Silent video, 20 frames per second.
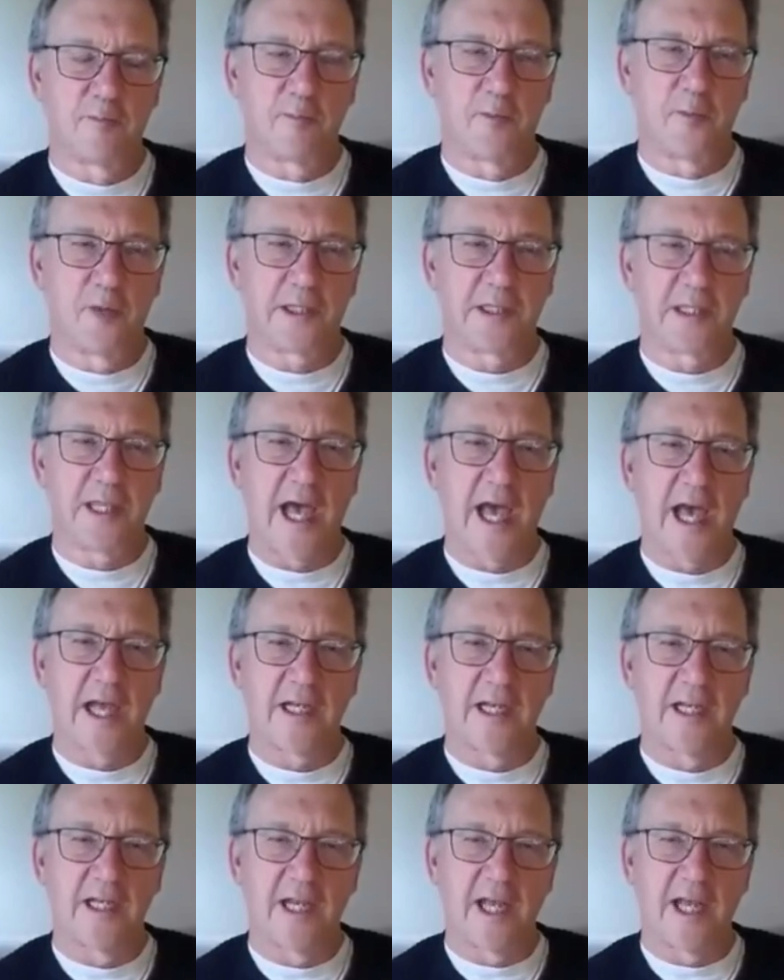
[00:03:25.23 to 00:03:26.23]
put that
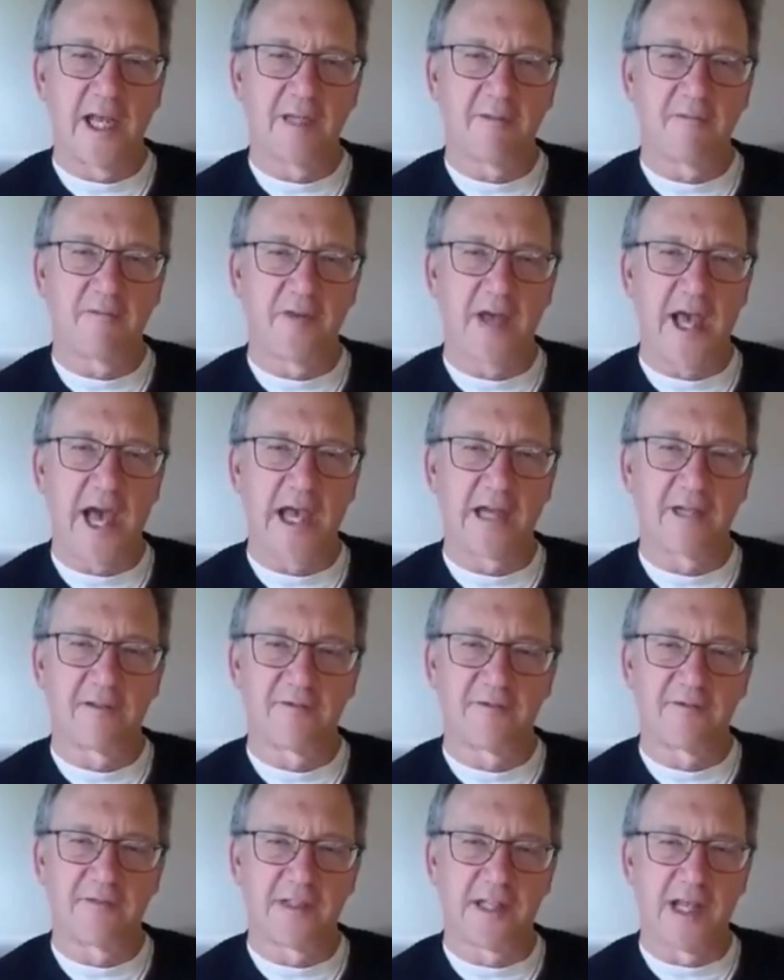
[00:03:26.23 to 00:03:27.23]
in a vat of
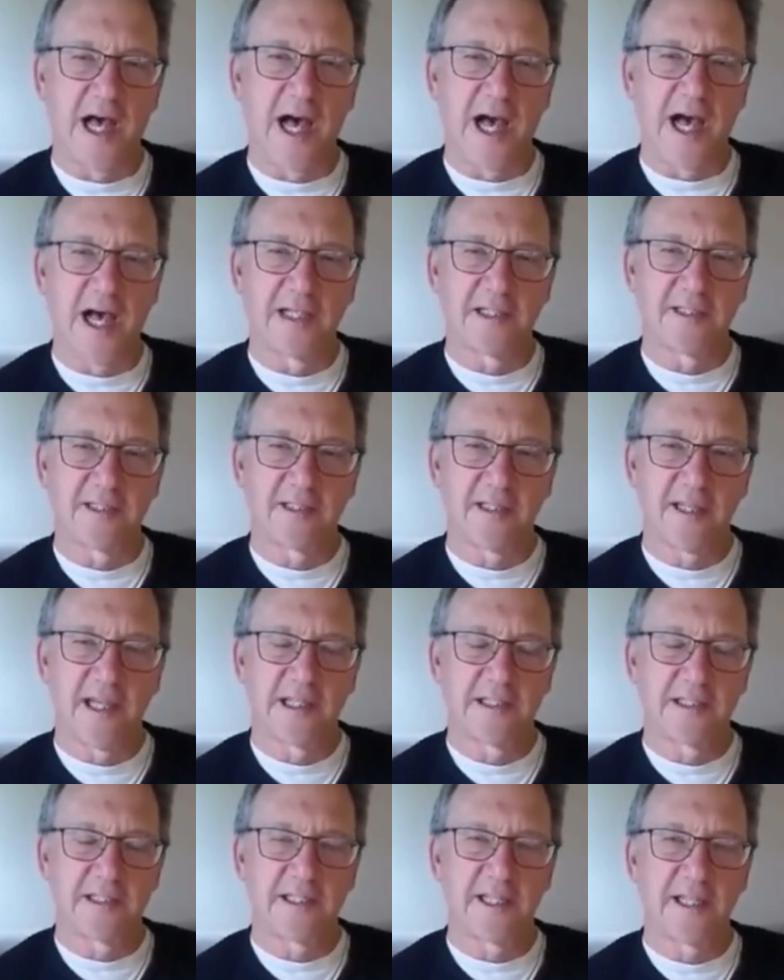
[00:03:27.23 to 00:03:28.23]
flies and
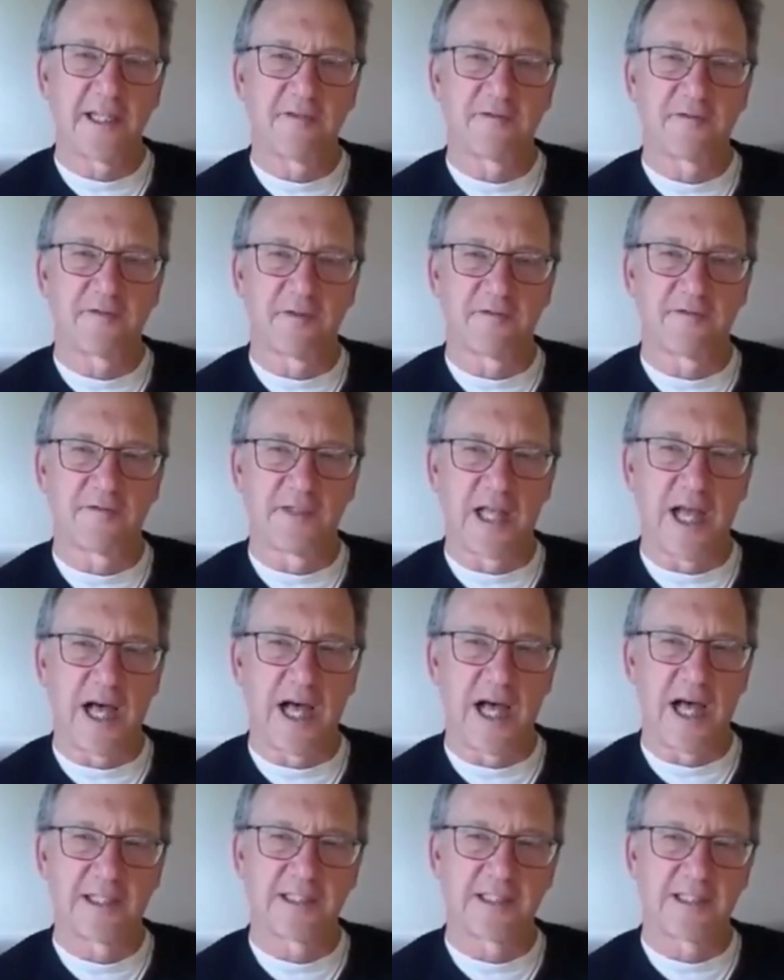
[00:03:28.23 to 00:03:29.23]
see if the
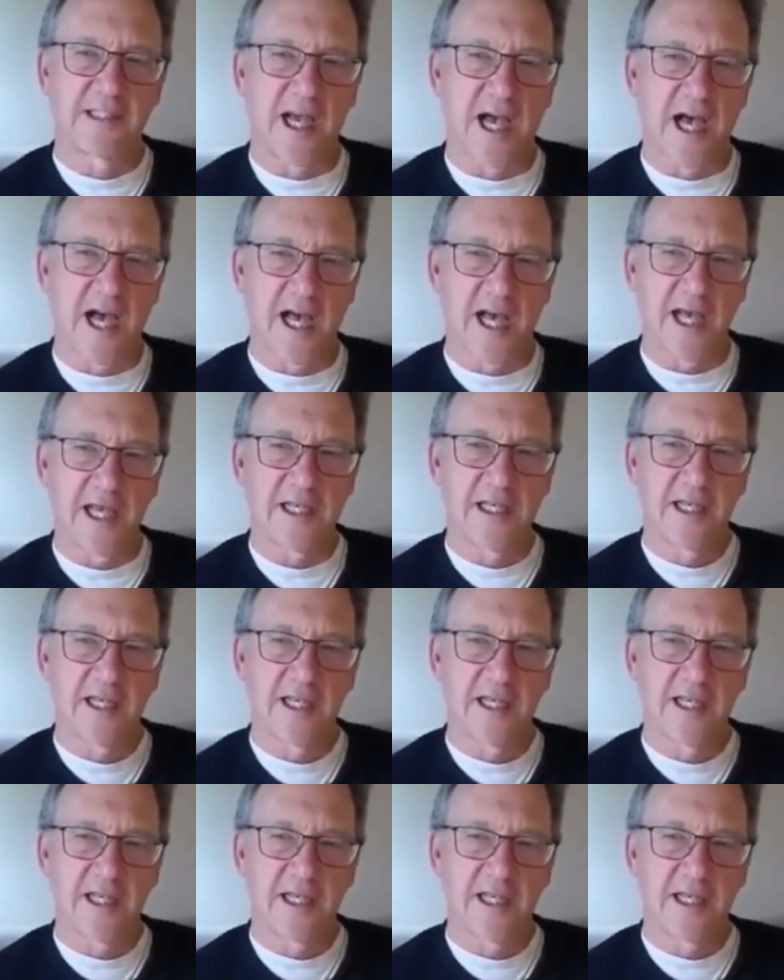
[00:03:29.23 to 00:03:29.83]
flies die.